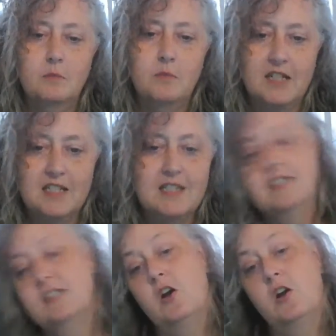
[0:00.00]
But it
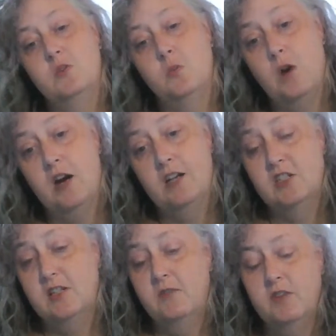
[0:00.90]
is hard to
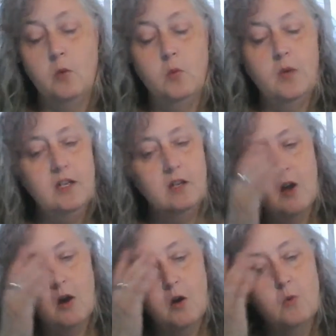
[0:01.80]
watch, even though we
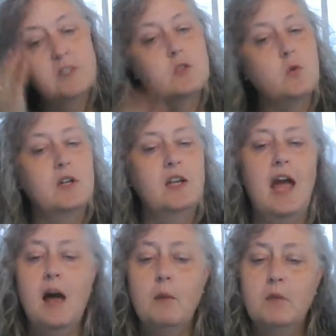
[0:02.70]
know it's going to
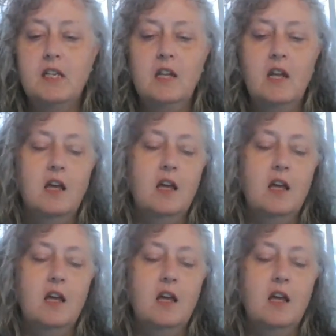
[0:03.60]
happen.